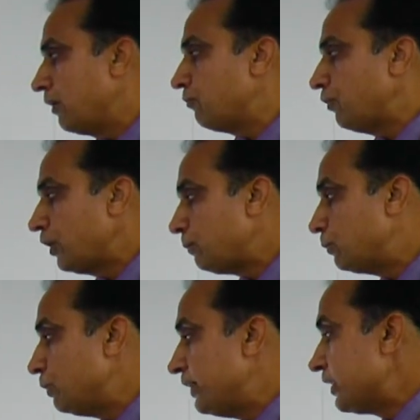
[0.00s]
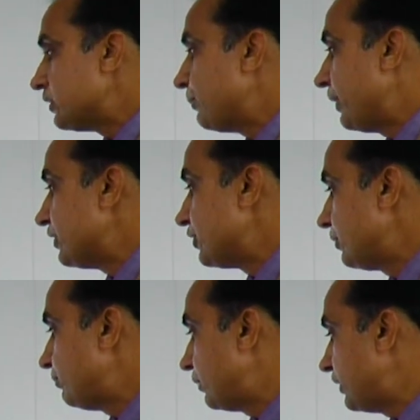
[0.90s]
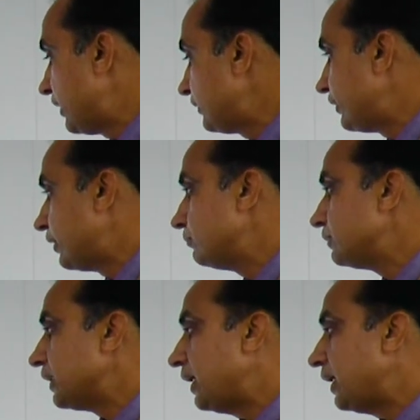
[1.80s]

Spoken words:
For a Boolean expression, product terms